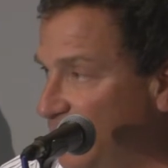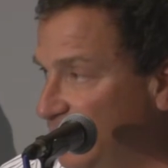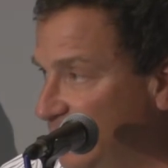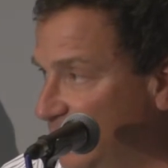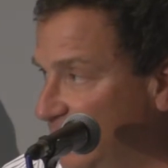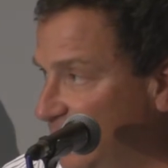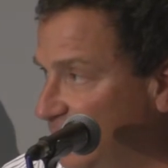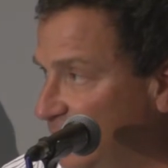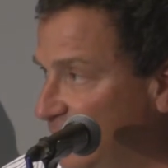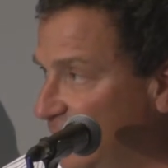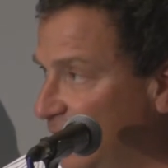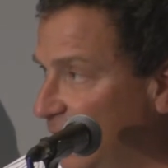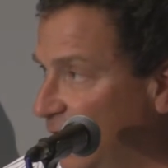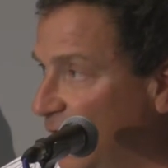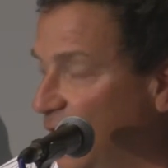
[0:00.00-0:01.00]
which is
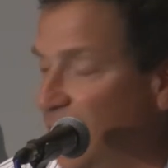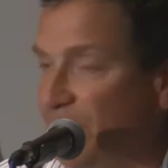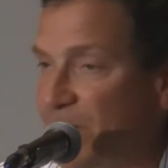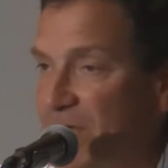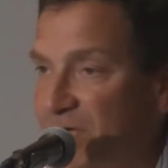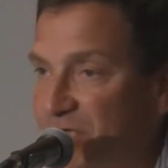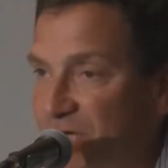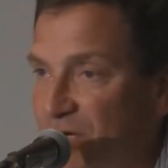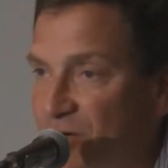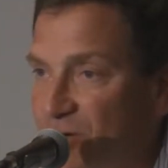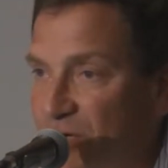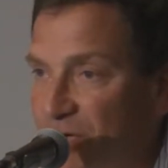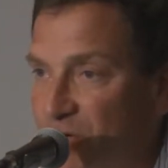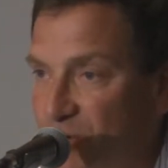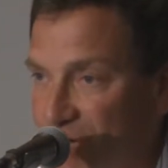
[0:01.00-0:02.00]
a
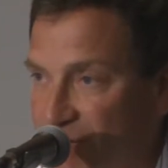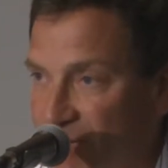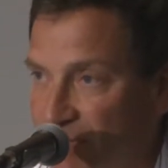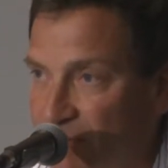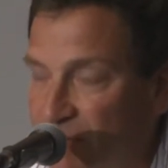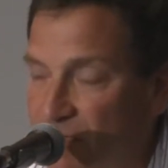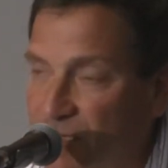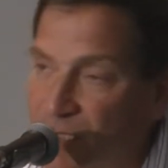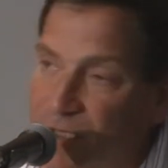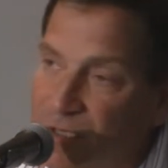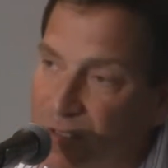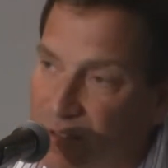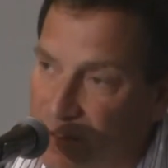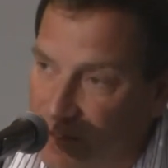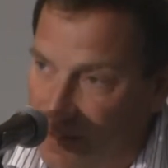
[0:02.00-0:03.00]
general agreement,
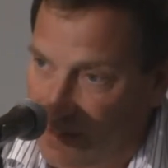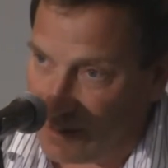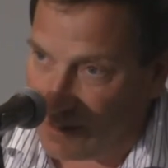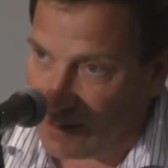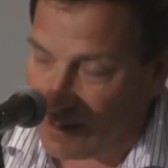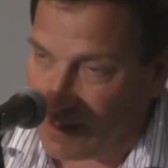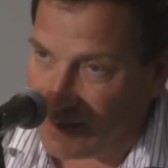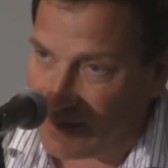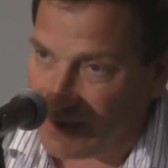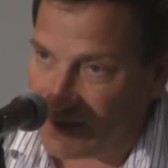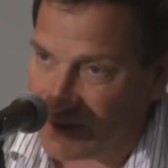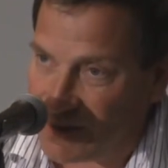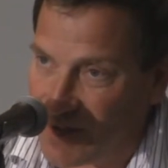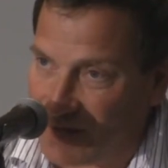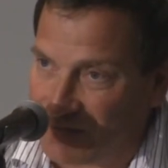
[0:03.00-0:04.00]

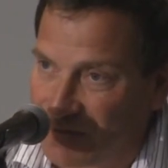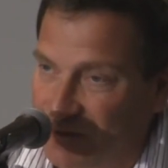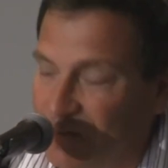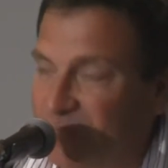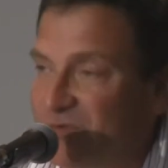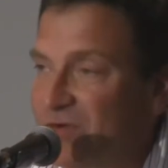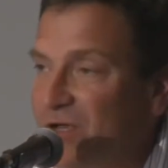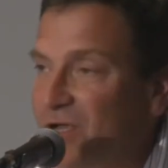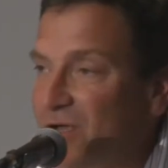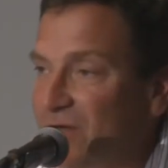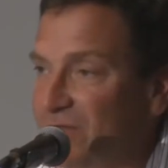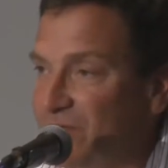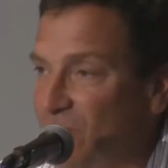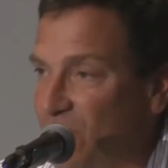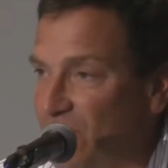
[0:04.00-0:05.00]
in soft terms,
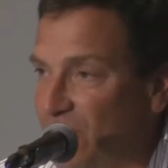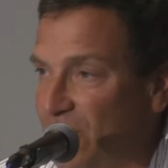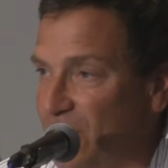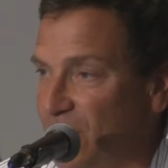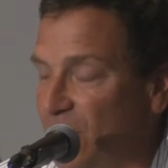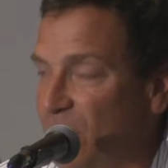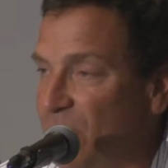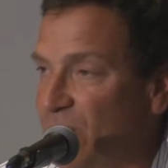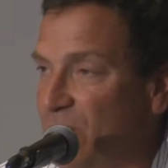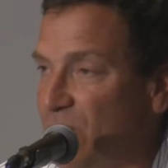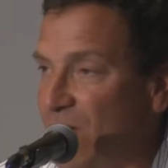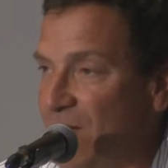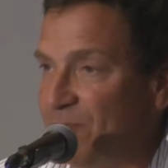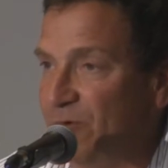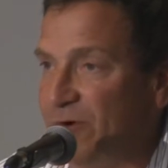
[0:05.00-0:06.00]
for global
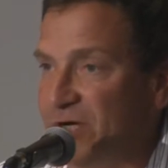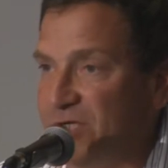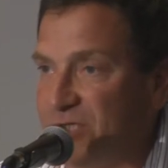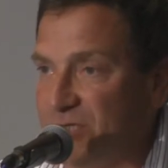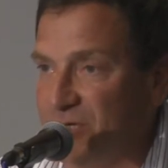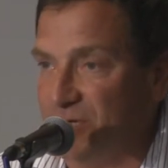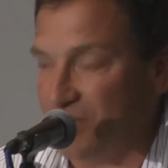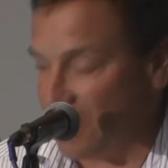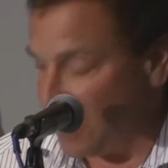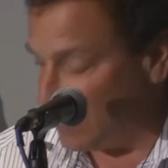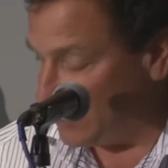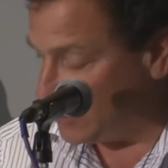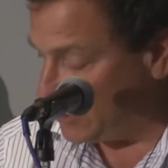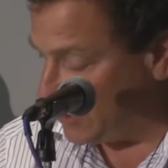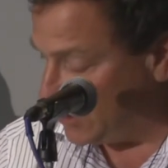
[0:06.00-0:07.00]
cooperation and
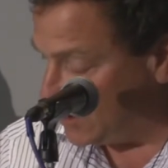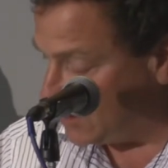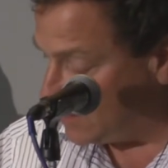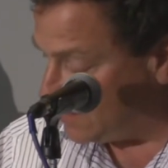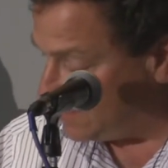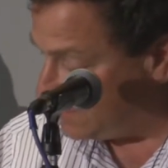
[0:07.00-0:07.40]
climate change.